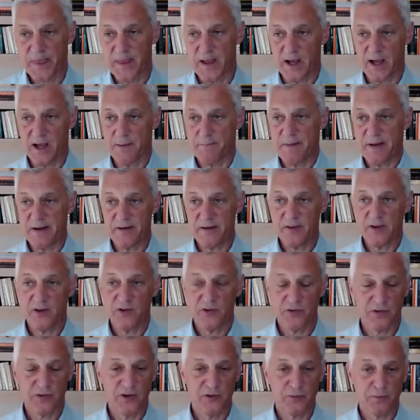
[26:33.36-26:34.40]
Uh, many of
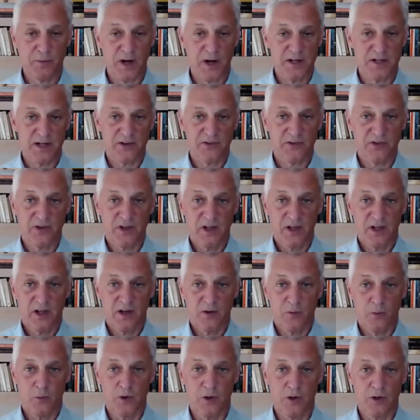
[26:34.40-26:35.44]
these these projects
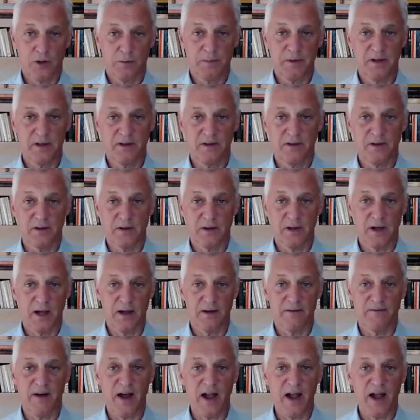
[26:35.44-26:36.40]
will be uh,